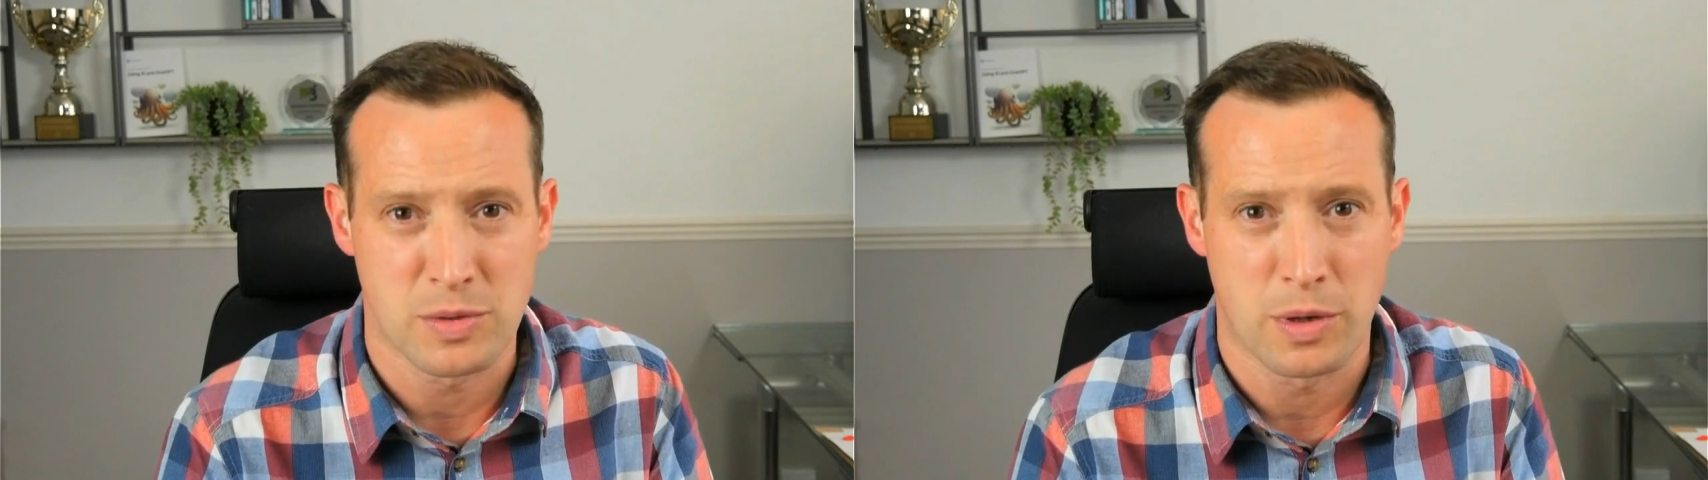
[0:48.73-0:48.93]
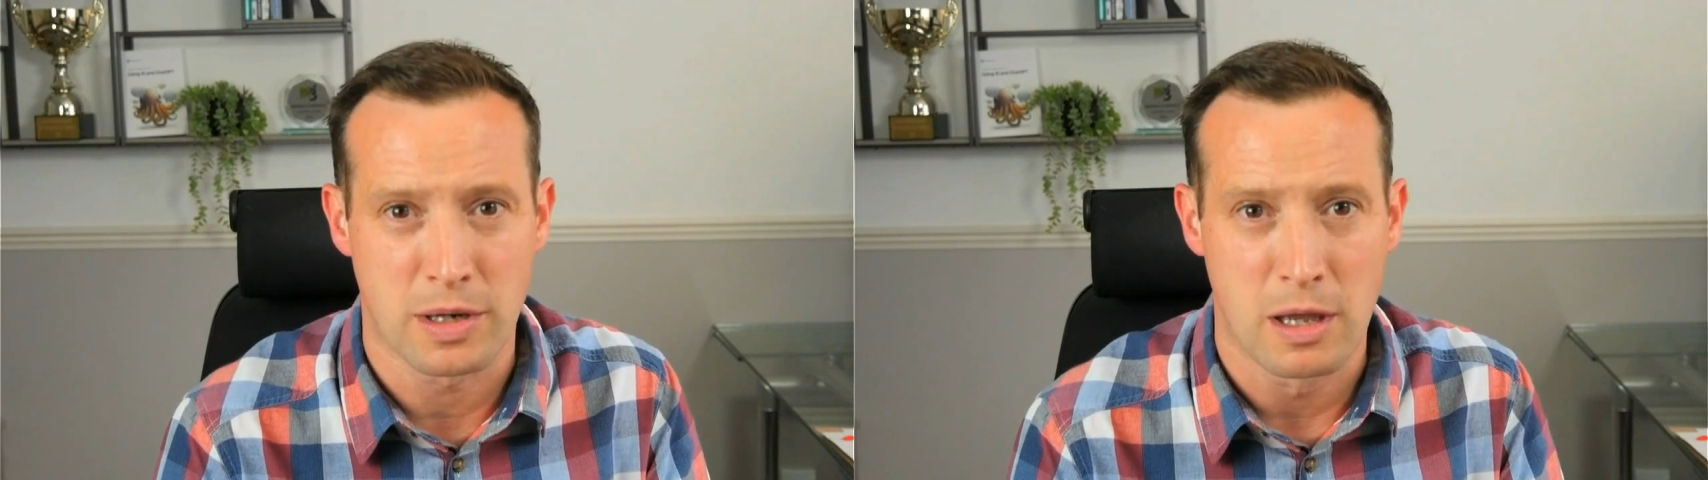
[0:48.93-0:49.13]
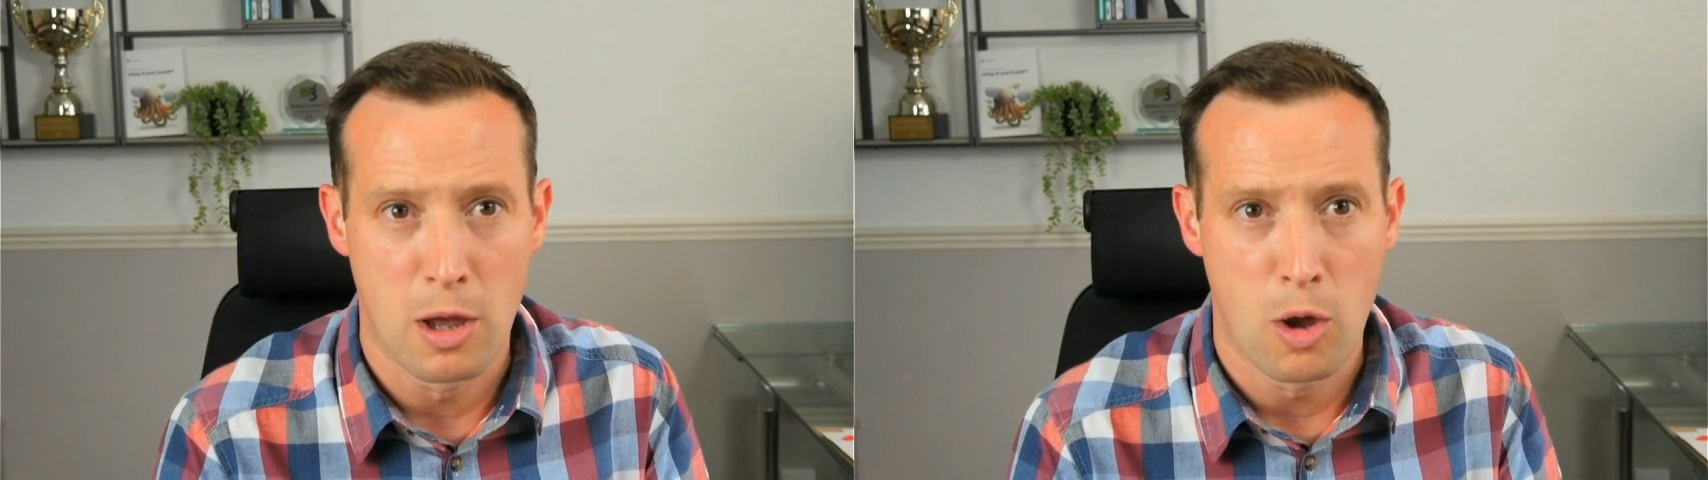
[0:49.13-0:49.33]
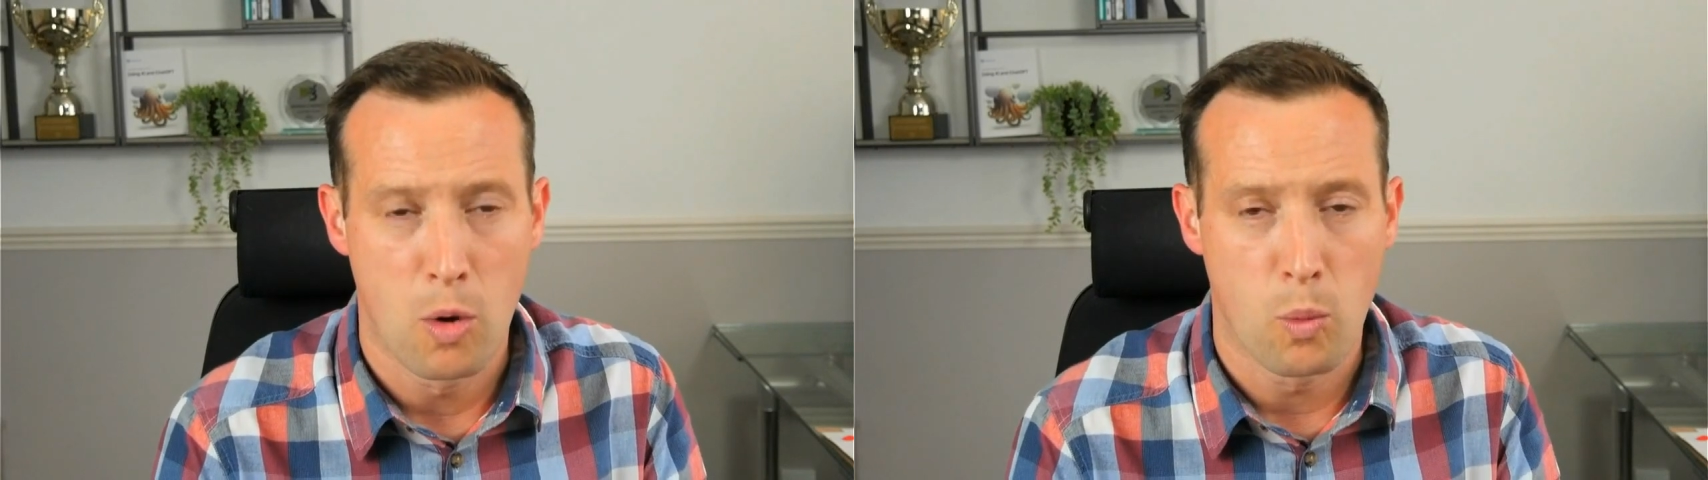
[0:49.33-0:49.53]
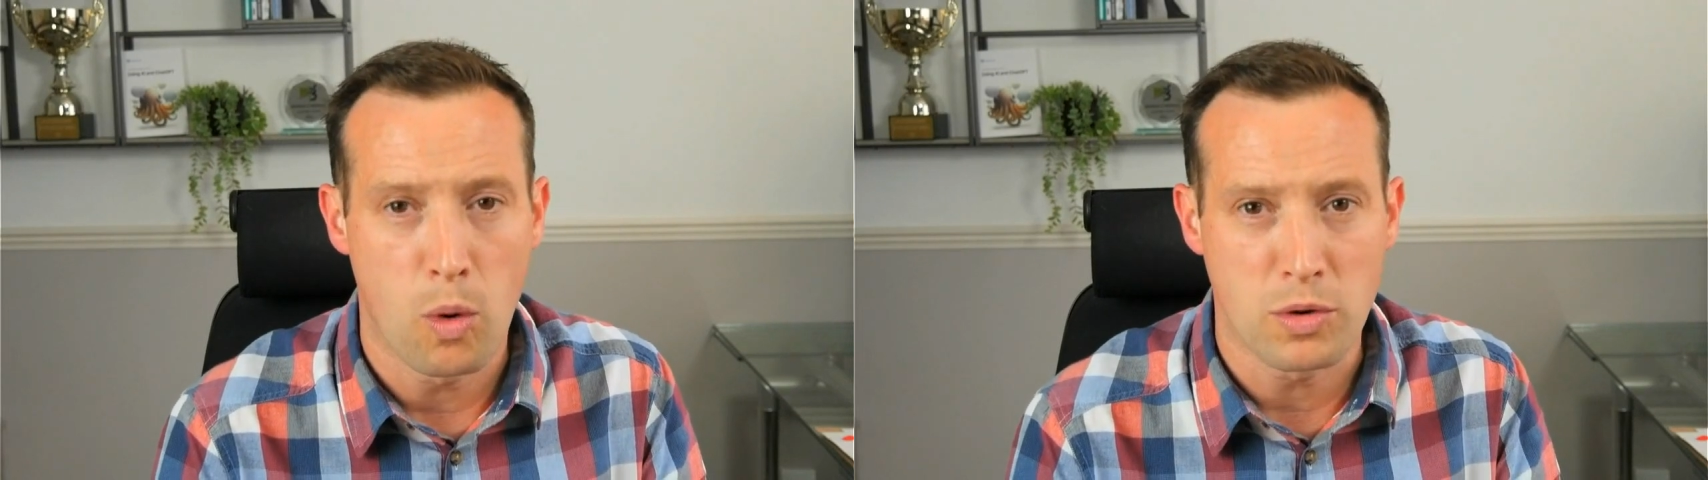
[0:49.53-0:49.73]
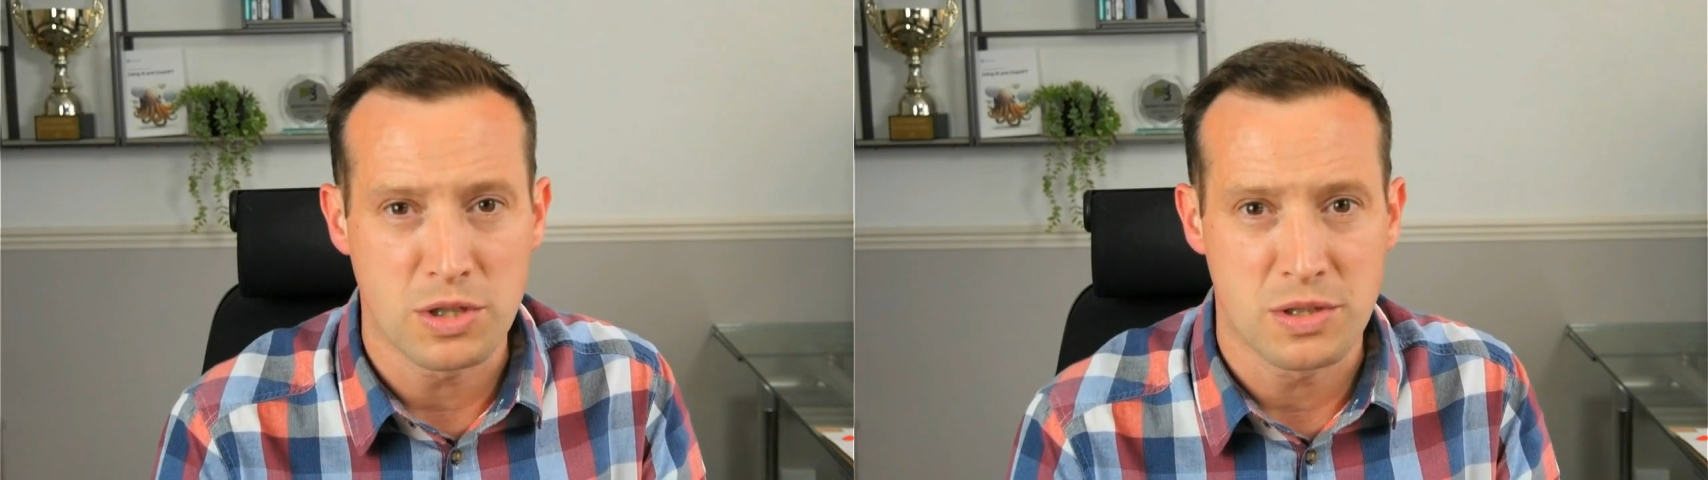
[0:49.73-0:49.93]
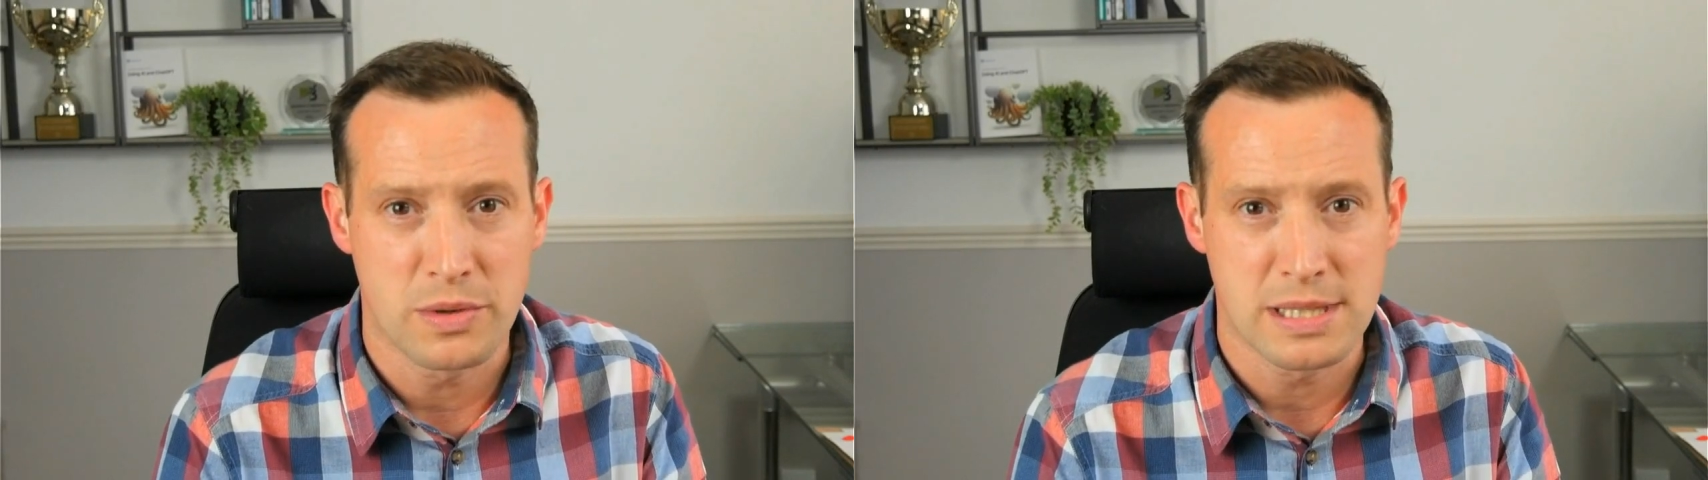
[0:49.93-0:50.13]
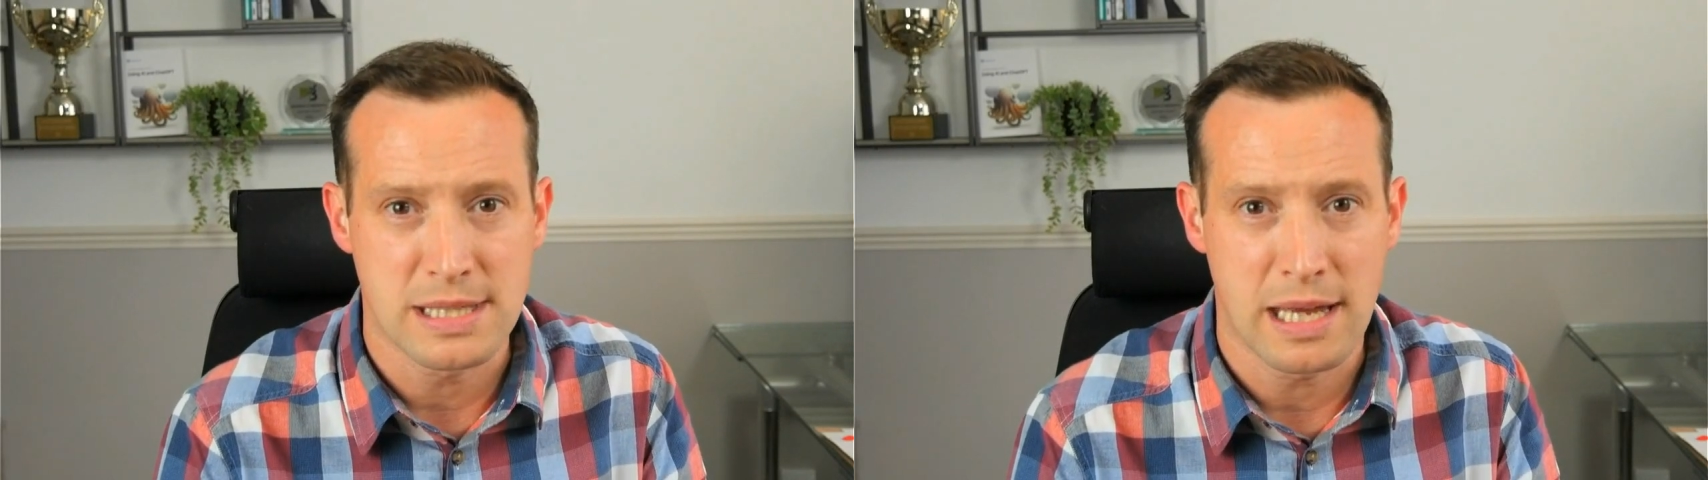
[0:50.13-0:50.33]
work, what would you do
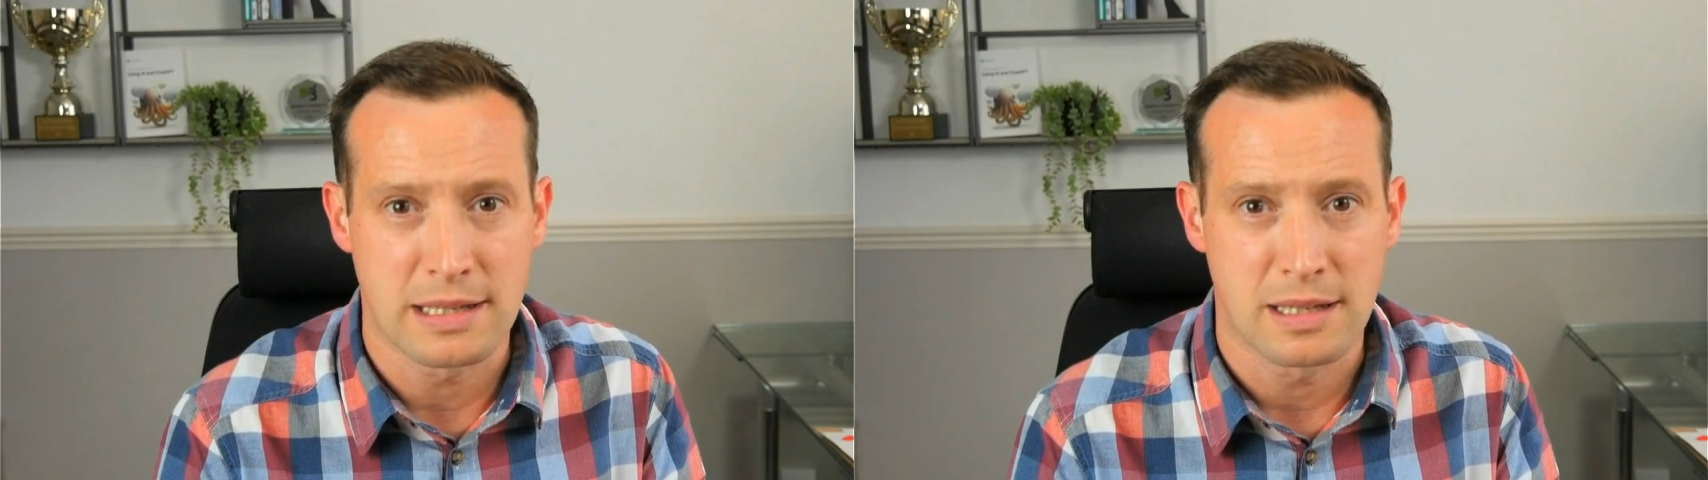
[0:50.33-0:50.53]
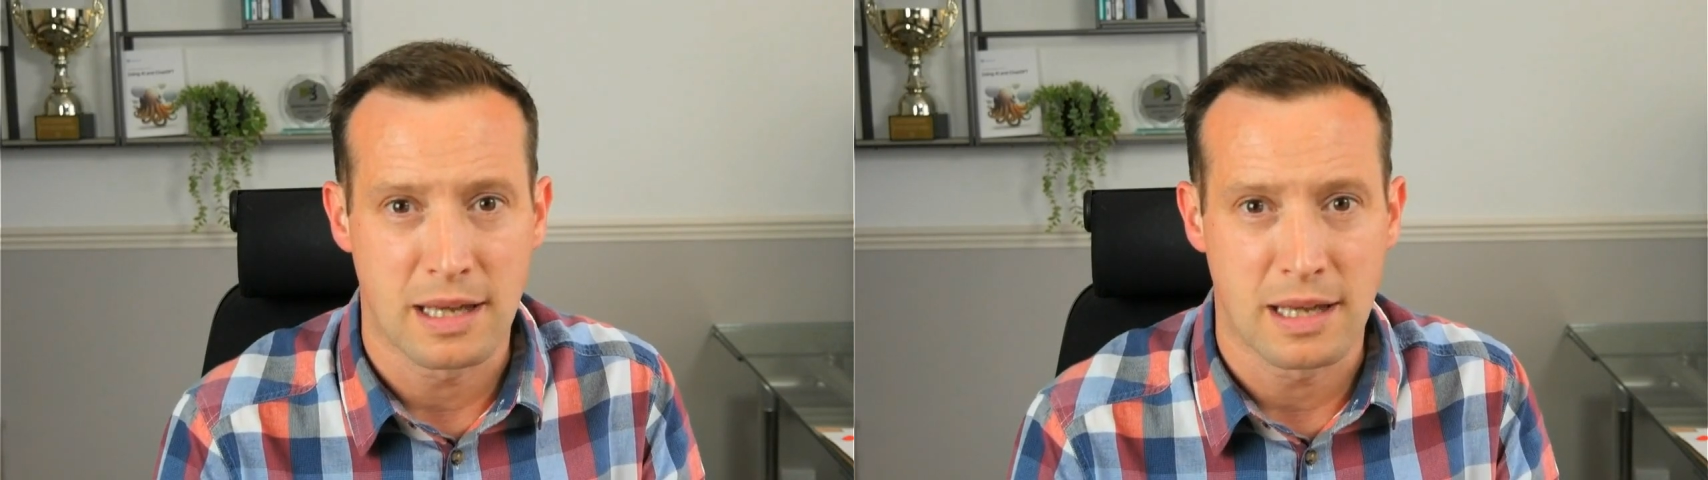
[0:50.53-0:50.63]
instead?